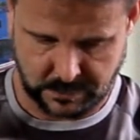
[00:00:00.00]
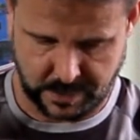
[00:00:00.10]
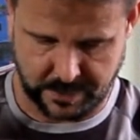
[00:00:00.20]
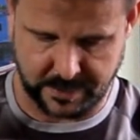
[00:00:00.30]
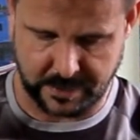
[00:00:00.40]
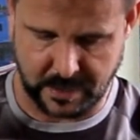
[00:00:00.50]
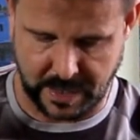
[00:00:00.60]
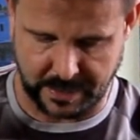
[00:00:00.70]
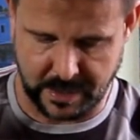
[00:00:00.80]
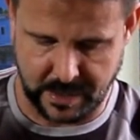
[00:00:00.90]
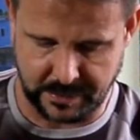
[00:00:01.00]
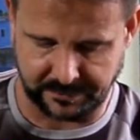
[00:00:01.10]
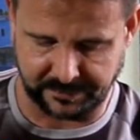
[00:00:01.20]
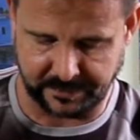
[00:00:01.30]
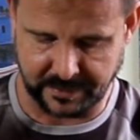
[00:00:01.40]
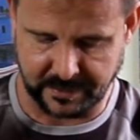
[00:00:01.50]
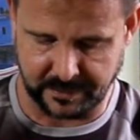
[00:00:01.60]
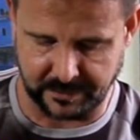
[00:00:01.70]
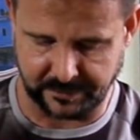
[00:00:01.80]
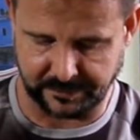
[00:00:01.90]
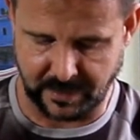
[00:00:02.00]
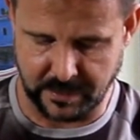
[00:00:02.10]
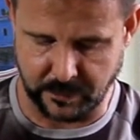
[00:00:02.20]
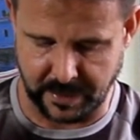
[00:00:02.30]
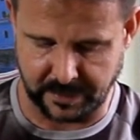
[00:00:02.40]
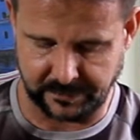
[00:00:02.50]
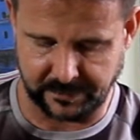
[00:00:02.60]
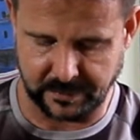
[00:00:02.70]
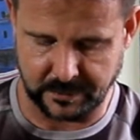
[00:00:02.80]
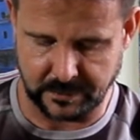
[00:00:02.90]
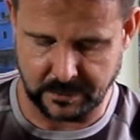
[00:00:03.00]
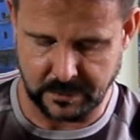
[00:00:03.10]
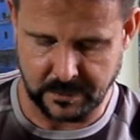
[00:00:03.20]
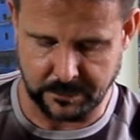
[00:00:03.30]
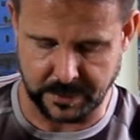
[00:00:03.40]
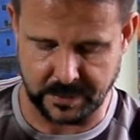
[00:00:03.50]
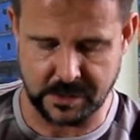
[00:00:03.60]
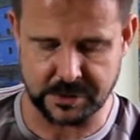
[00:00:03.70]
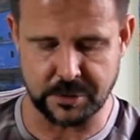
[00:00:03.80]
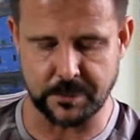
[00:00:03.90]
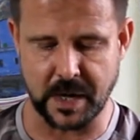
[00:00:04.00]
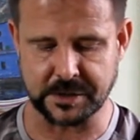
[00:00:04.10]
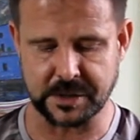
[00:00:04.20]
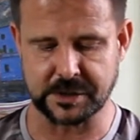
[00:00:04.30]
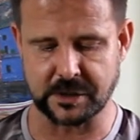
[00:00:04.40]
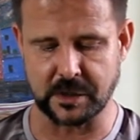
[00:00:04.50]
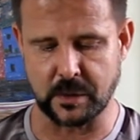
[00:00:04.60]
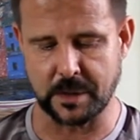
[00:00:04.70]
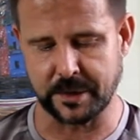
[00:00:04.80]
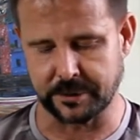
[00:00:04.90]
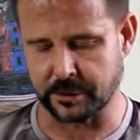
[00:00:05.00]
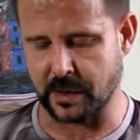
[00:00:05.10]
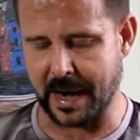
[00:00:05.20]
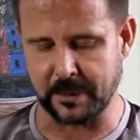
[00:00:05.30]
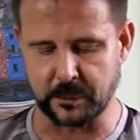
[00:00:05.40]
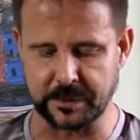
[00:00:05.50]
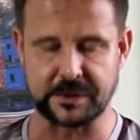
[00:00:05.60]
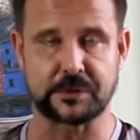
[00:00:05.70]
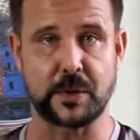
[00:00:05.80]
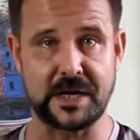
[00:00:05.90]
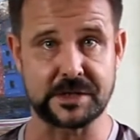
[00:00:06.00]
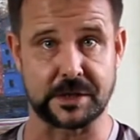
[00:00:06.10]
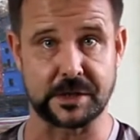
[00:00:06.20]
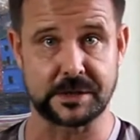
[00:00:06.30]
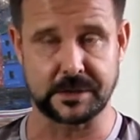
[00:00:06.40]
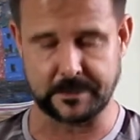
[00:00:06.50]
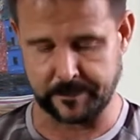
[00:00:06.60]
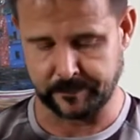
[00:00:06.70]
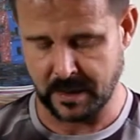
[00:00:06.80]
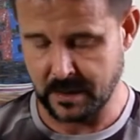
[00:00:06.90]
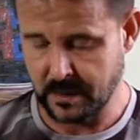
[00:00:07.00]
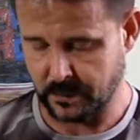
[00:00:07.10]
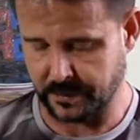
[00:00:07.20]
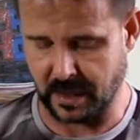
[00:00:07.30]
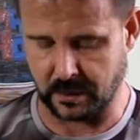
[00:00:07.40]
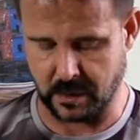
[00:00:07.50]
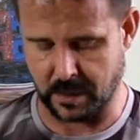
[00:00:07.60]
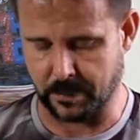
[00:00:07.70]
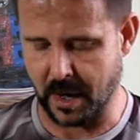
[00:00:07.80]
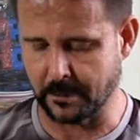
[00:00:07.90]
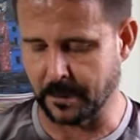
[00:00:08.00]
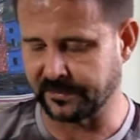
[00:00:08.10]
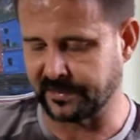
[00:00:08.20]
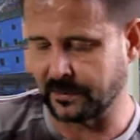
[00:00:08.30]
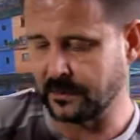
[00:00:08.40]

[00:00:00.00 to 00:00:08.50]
And then I kind of stick it sideways, but not too much, because you're going to want to be able to grab it with the tweezers without a lot of problems.